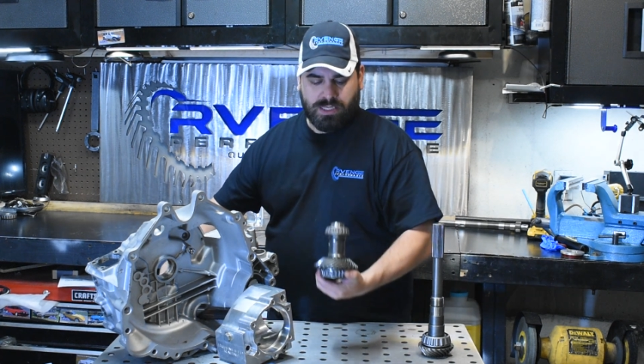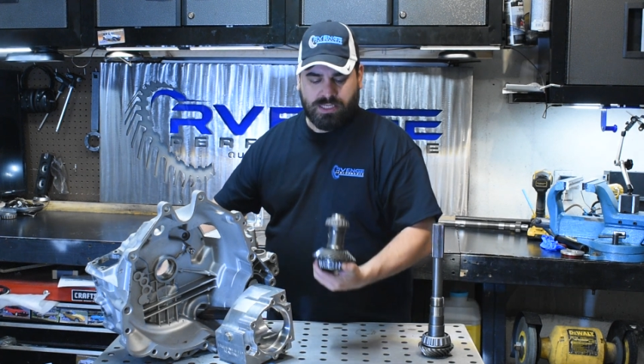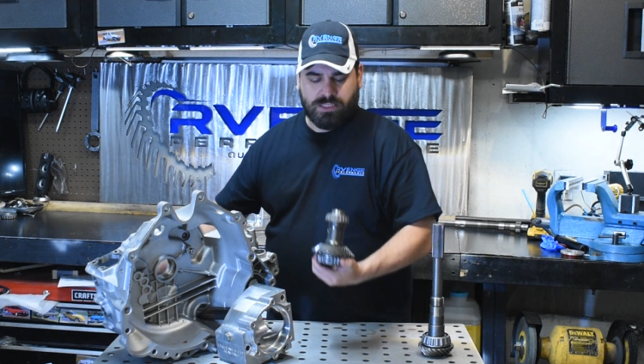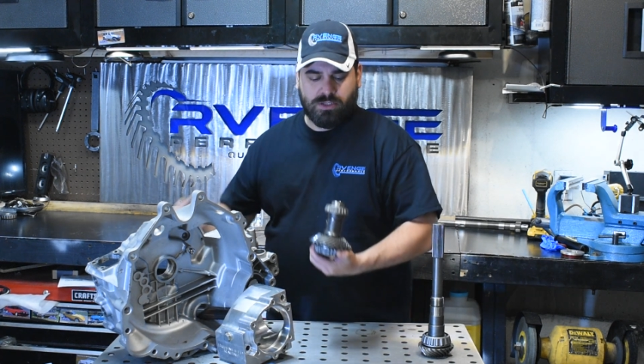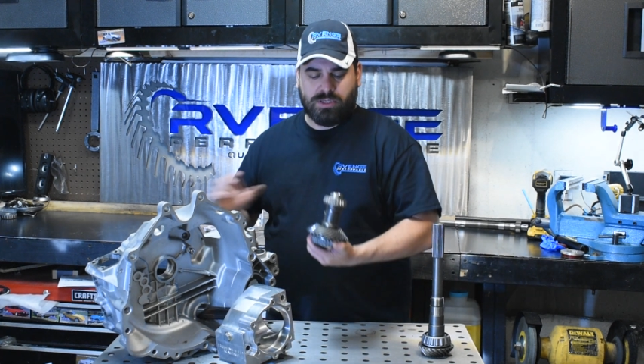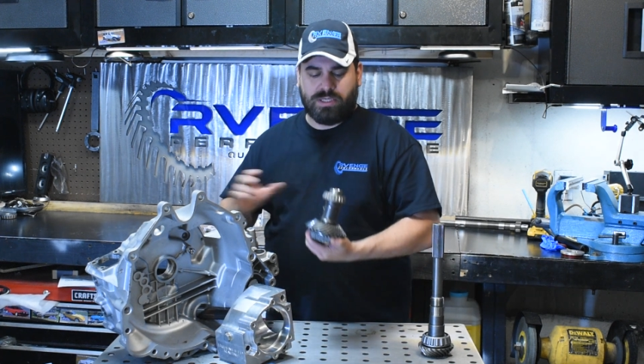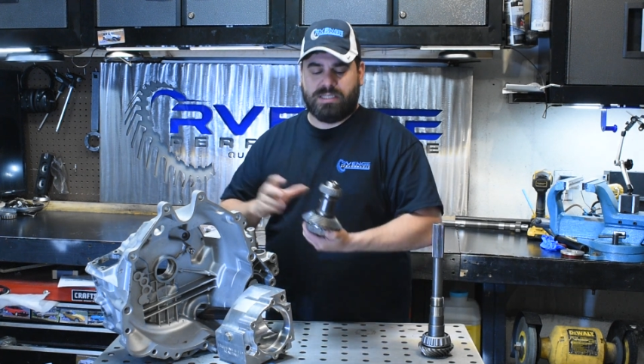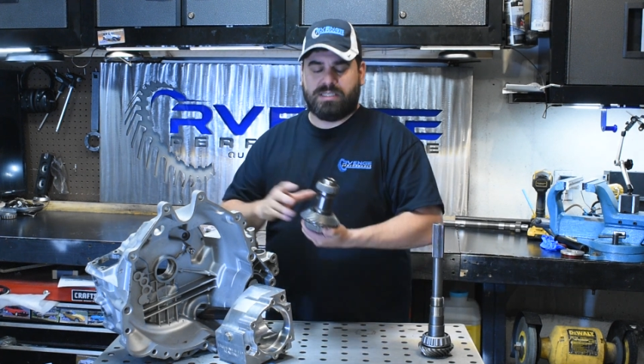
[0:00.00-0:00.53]

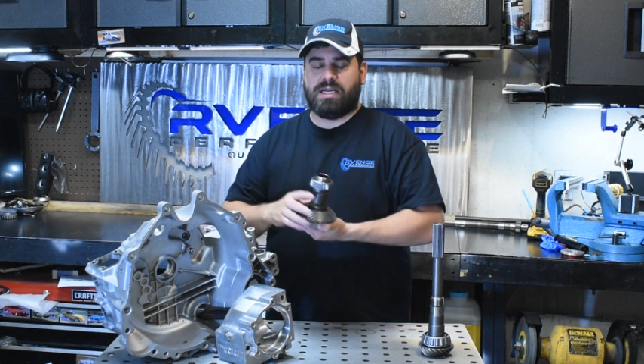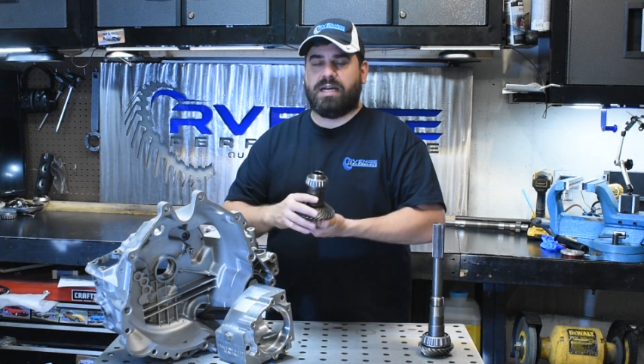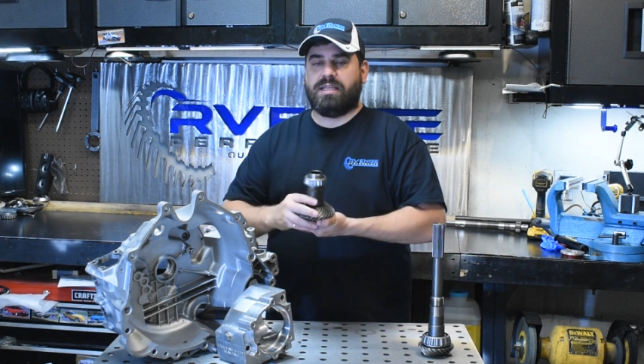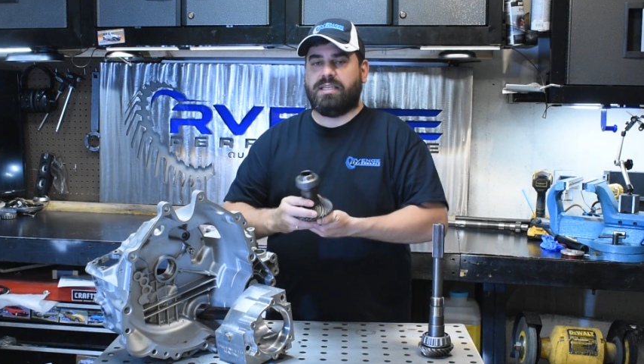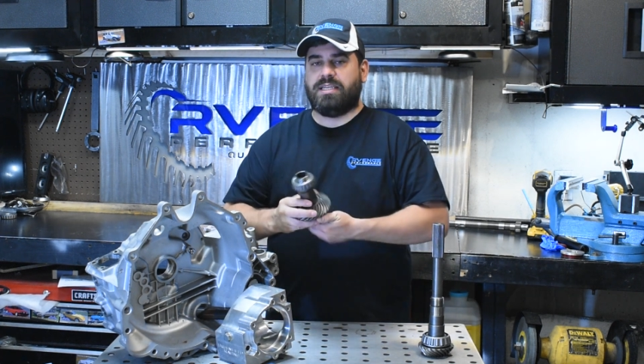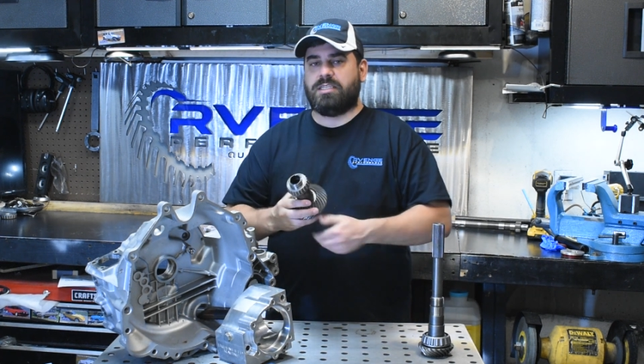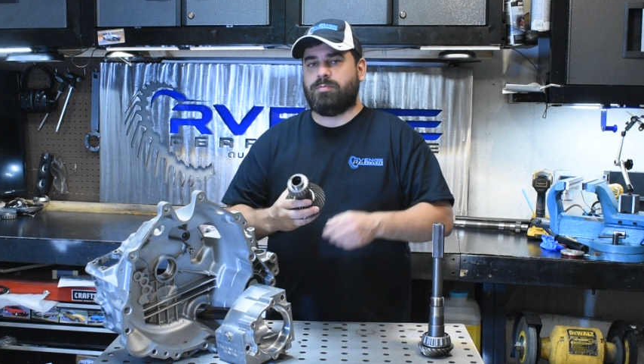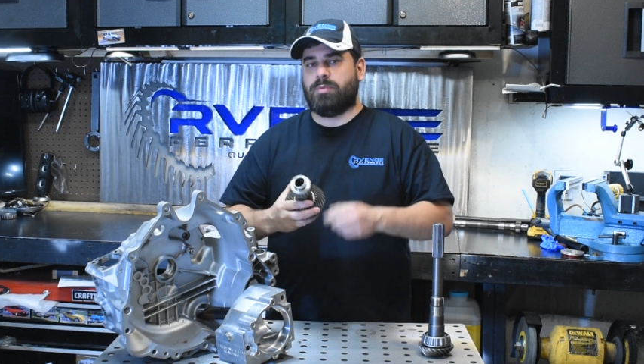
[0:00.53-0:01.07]
is look
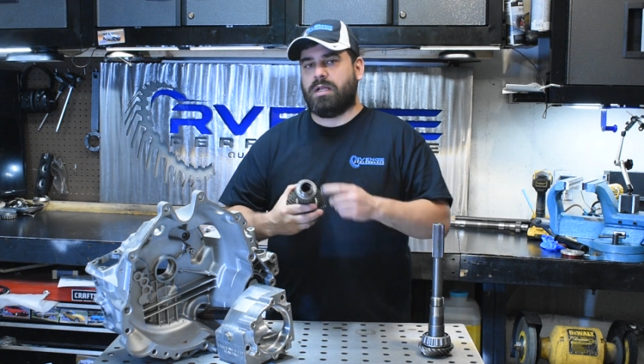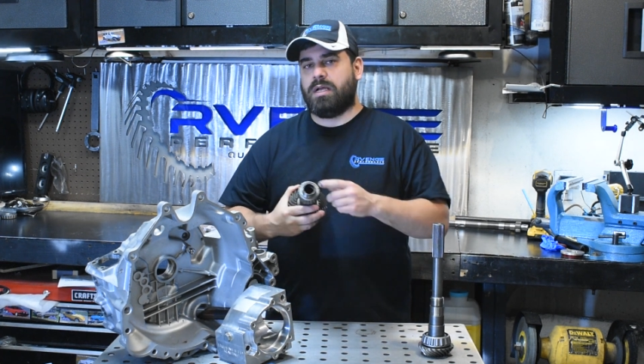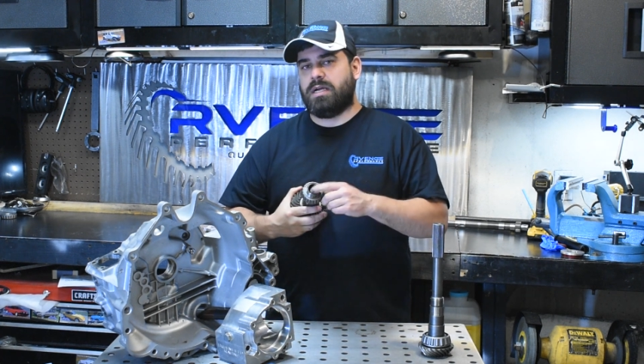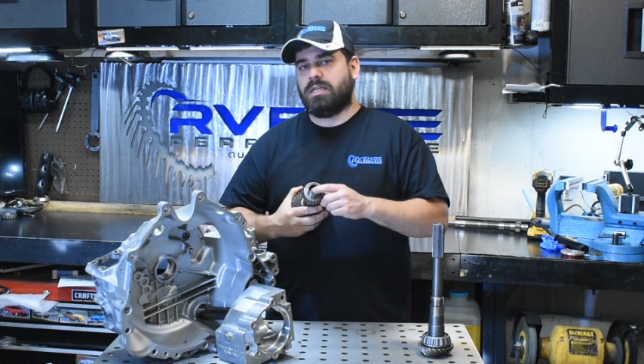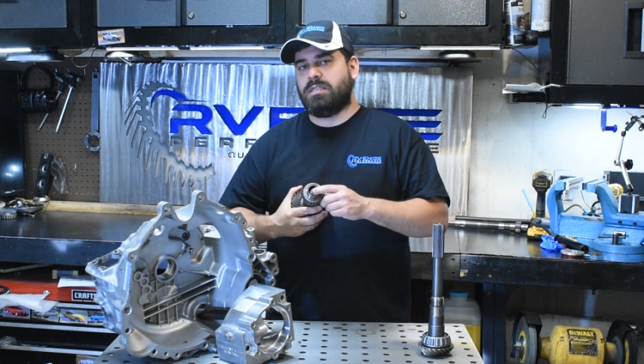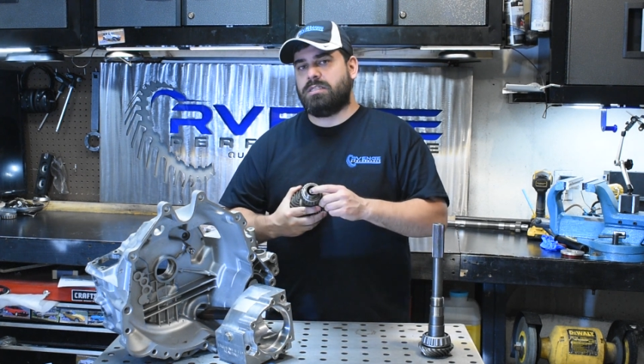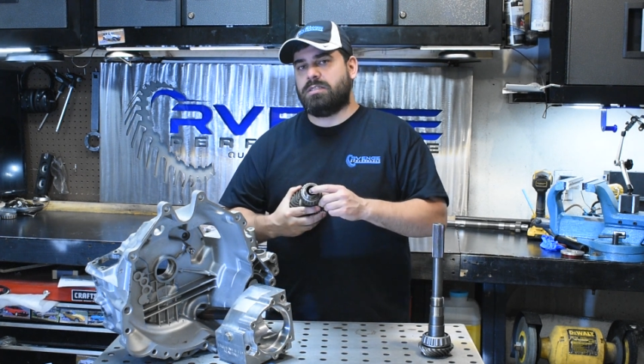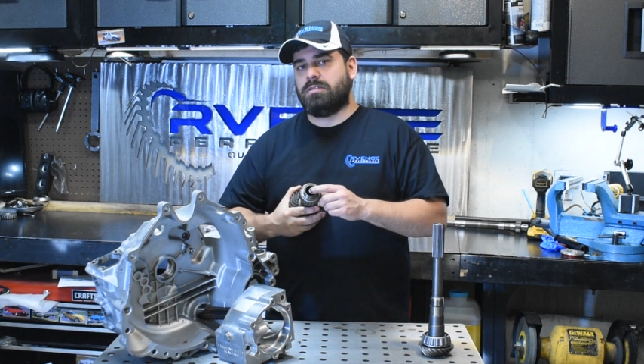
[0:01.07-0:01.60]
inside these
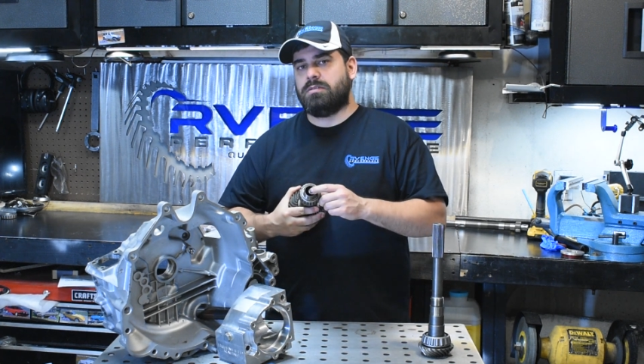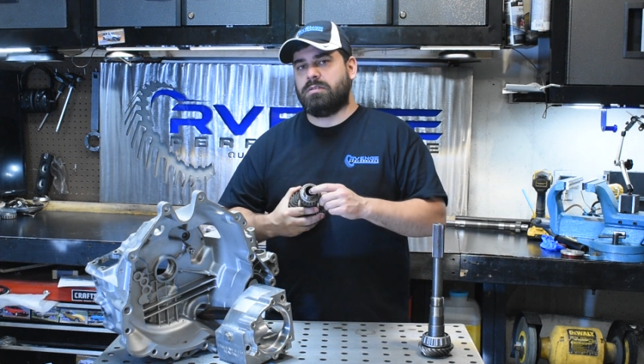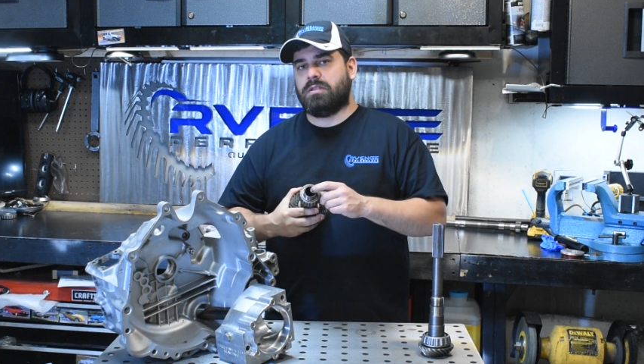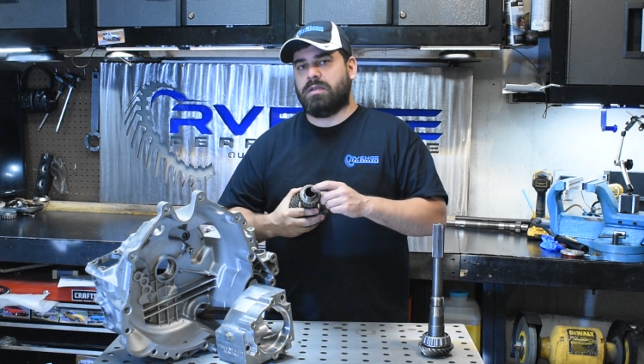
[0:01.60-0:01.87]
splines,